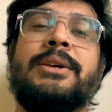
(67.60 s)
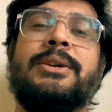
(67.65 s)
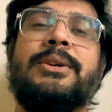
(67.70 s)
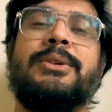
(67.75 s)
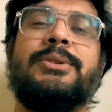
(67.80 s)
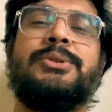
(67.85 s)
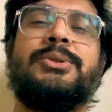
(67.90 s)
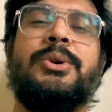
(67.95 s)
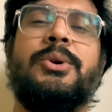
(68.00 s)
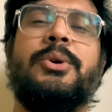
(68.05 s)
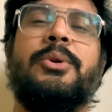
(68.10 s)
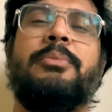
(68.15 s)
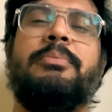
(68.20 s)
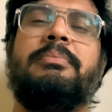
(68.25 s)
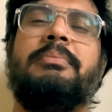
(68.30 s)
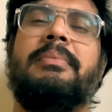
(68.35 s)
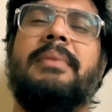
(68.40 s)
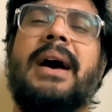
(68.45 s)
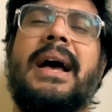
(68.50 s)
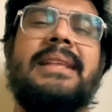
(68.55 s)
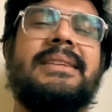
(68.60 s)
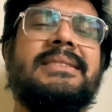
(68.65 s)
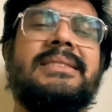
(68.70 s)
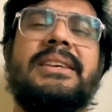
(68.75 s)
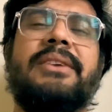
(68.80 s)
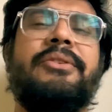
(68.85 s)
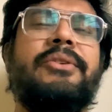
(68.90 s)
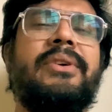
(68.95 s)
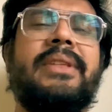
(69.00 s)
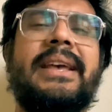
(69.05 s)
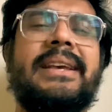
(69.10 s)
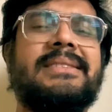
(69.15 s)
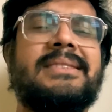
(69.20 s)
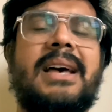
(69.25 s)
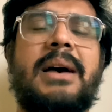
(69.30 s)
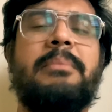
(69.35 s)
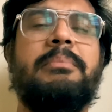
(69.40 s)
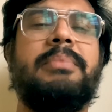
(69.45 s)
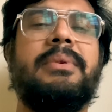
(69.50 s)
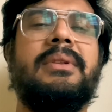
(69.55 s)
So I'll just give you an
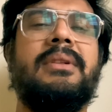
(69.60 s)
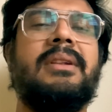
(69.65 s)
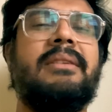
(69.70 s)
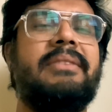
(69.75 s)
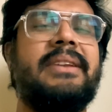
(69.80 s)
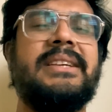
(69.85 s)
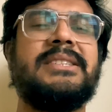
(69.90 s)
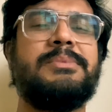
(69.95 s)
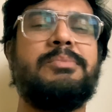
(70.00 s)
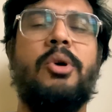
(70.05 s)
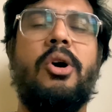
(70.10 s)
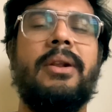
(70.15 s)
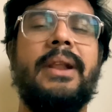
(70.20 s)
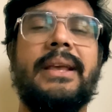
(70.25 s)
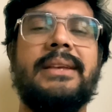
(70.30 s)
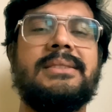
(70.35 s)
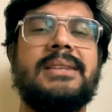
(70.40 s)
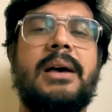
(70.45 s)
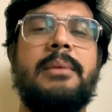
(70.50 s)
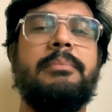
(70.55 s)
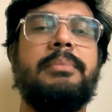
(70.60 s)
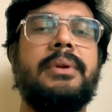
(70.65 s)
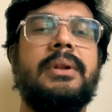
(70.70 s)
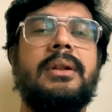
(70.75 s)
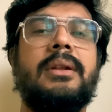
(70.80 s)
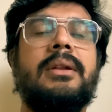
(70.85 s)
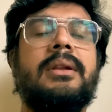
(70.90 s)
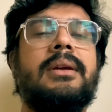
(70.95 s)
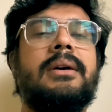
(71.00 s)
example, a very small example.